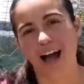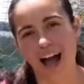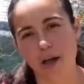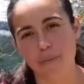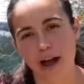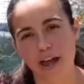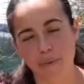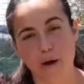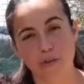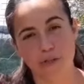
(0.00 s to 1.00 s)
I buy
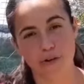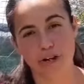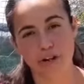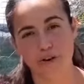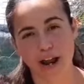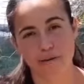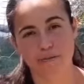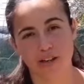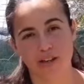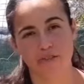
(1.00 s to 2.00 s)
about 30 grams
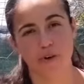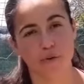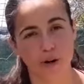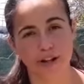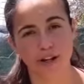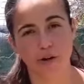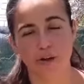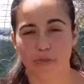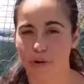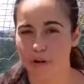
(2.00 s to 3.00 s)
of oregano
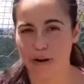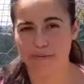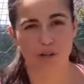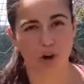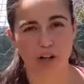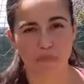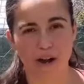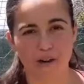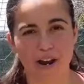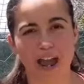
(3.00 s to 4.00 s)
and 30 grams of garlic
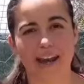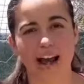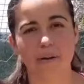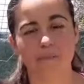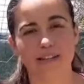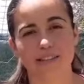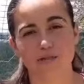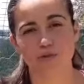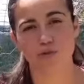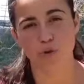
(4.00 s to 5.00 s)
powder, and I mix
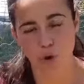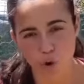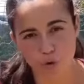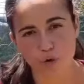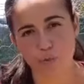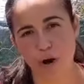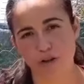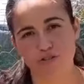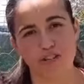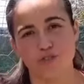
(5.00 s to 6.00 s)
those whole 2
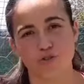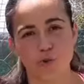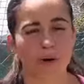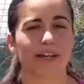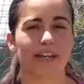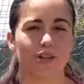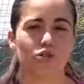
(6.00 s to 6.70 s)
bottles into 20 kilo